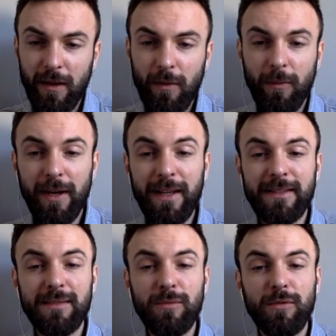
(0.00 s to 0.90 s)
When I
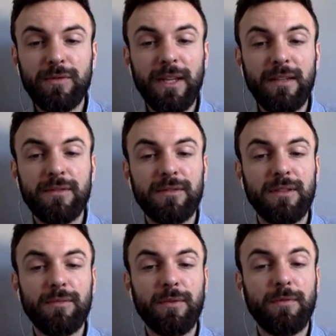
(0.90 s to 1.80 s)

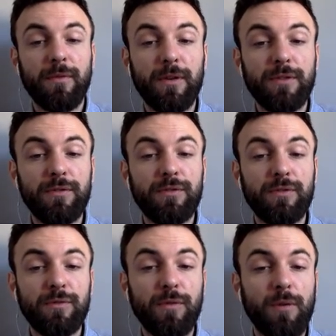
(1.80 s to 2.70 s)
simultaneously refer to
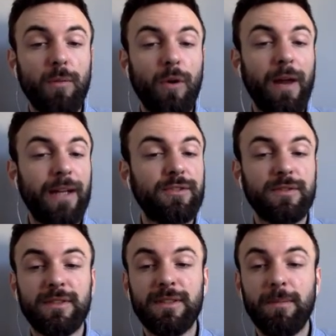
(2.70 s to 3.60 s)
two or more
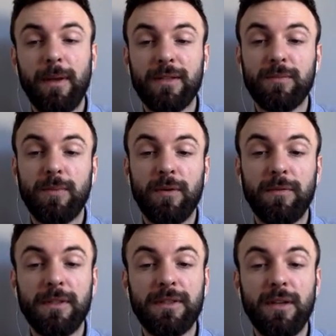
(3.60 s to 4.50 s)
actions in the past
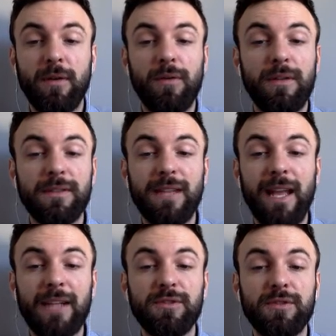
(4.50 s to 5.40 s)
perfect, the oldest
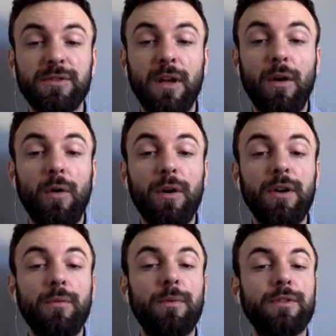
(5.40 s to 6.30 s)
actions, or
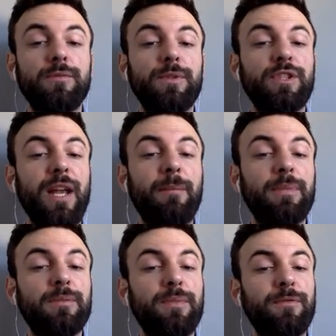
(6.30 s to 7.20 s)
the ones which
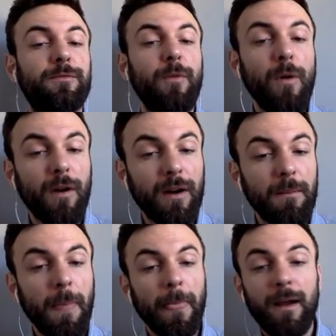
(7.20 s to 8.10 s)
happened
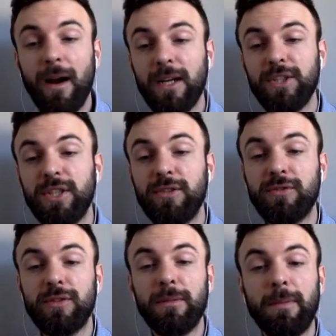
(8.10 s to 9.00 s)
before, are
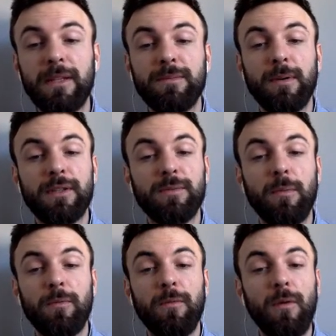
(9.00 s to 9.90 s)
changed to the past
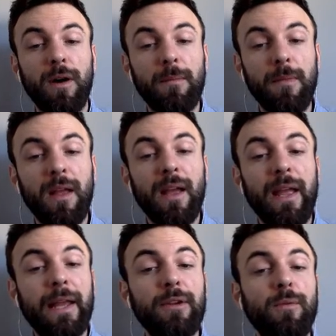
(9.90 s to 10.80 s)
participle form,
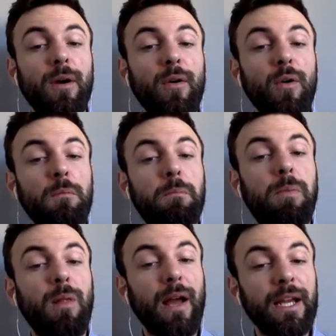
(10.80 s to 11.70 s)
and you are
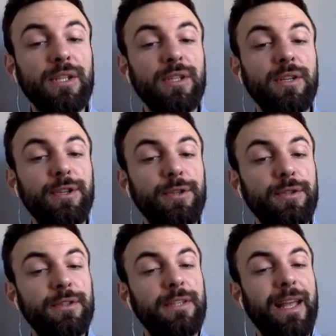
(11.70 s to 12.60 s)
obliged to
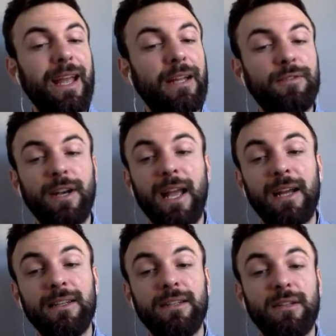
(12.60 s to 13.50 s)
use had or
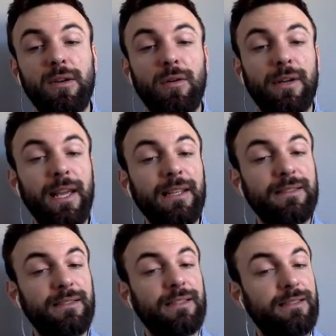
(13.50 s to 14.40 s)
hadn't in all
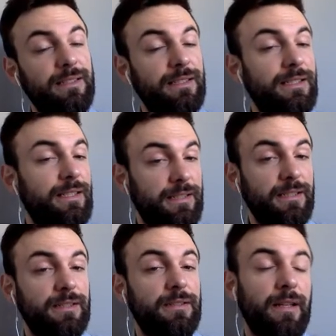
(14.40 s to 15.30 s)
cases, as I did
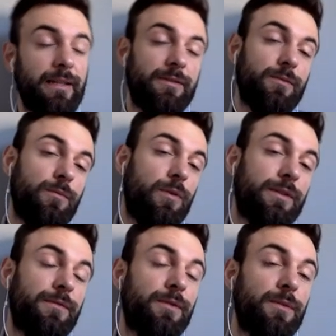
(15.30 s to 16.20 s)
here. As it
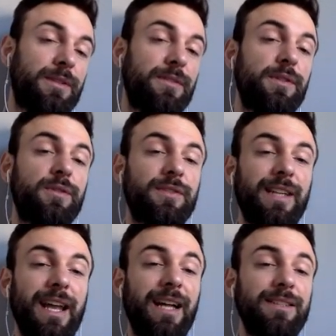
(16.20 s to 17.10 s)
was affirmative, I
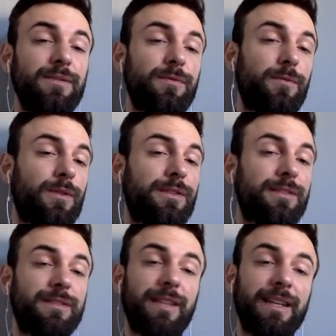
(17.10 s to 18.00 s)
used had. If it
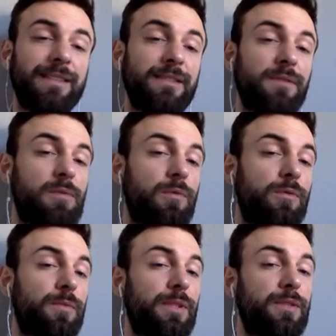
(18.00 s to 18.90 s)
was negative, I
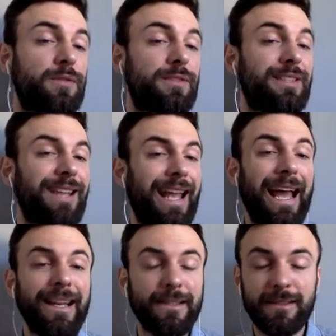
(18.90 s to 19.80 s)
would be using
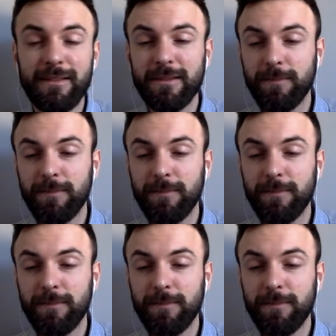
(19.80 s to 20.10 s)
hadn't.